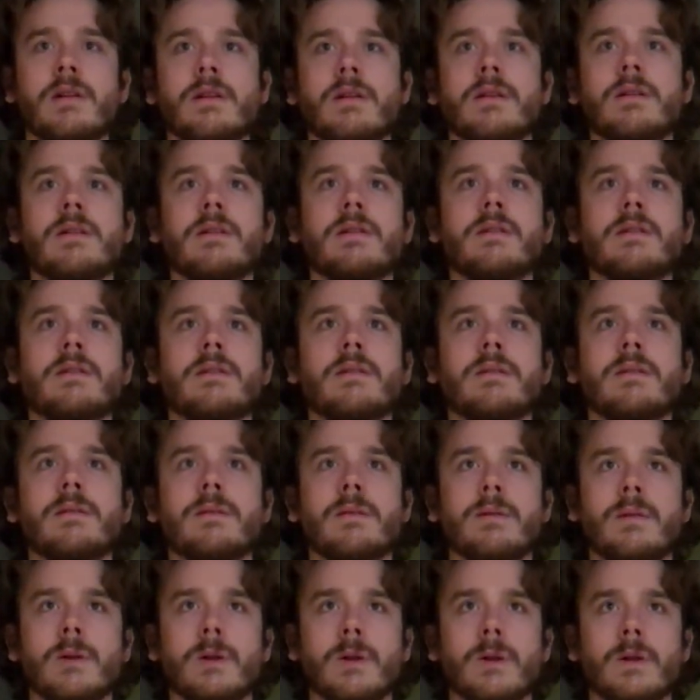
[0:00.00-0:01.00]

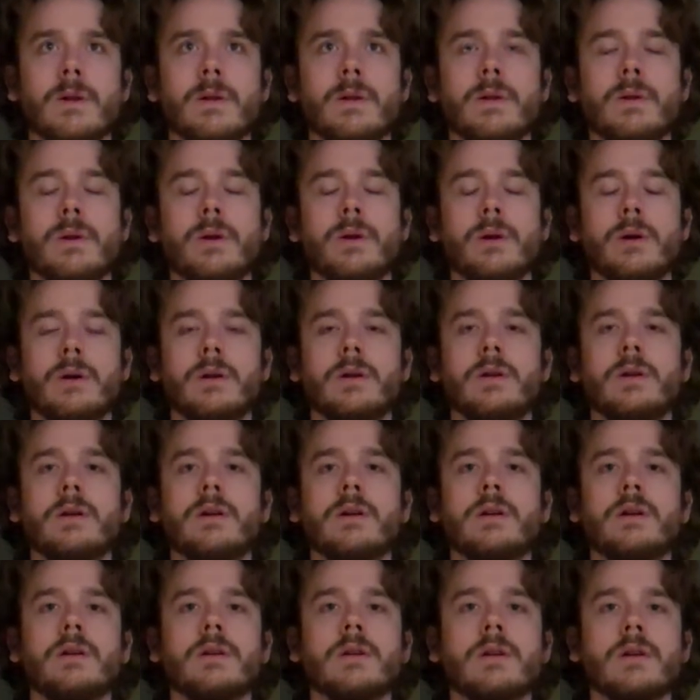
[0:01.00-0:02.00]

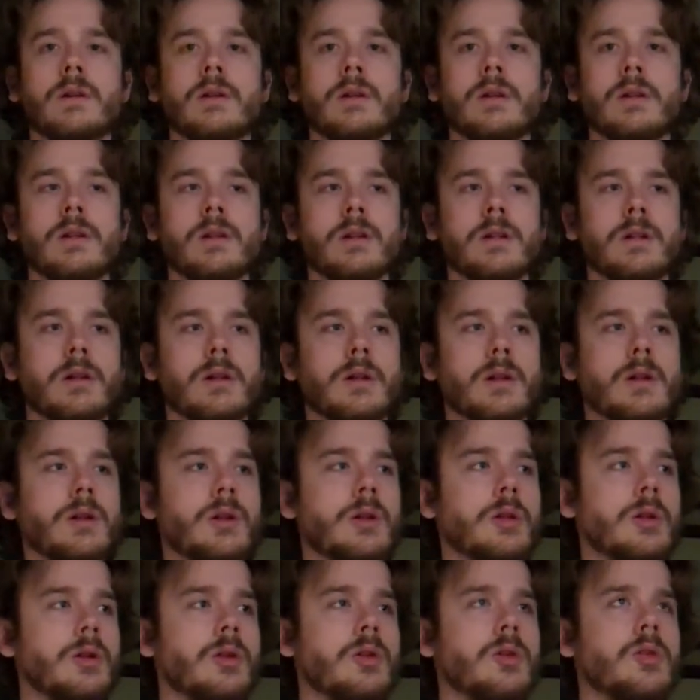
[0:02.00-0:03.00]

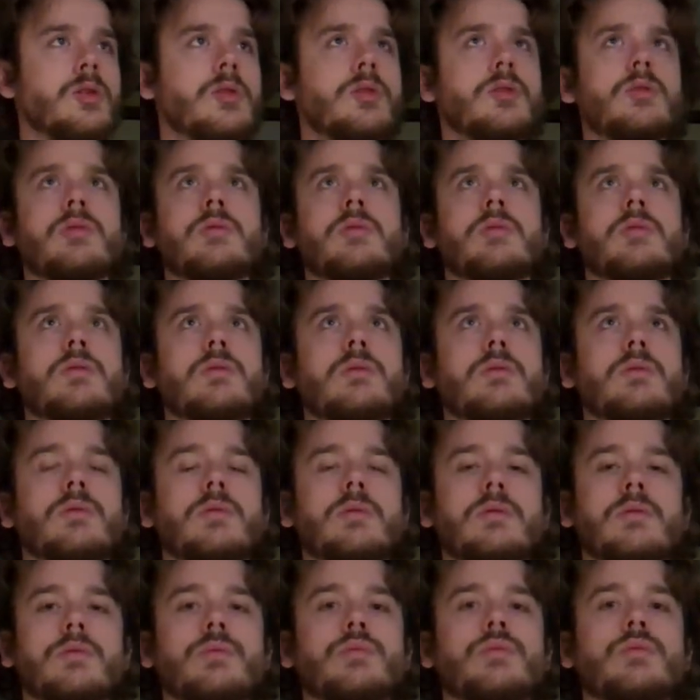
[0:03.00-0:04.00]

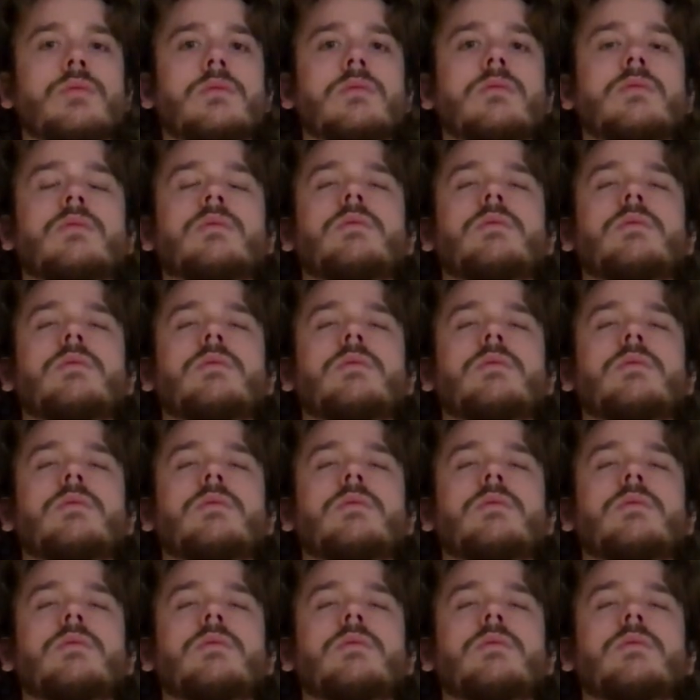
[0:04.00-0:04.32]
(no one is talking)